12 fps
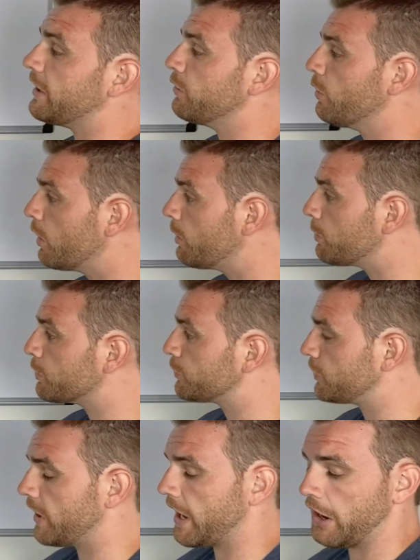normal
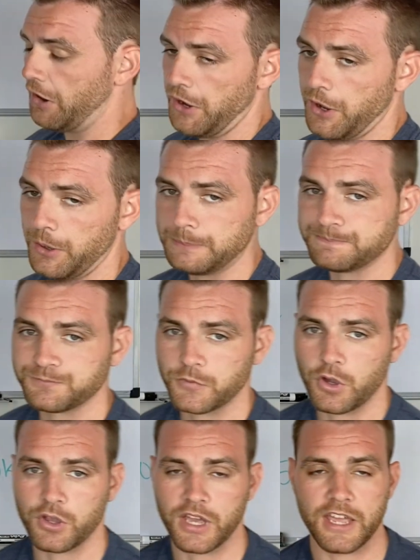scenario,
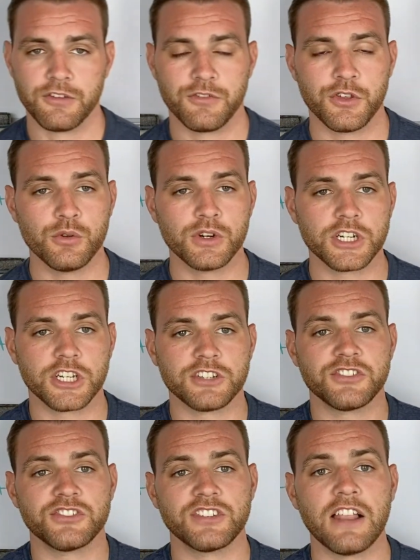okay, if you were
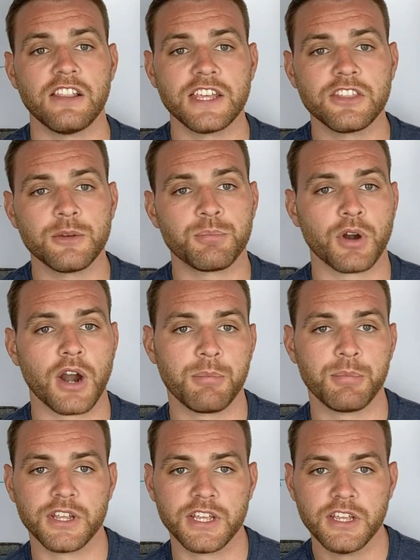just selling the
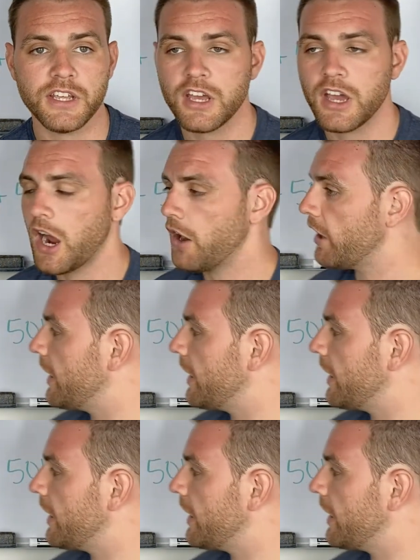property, all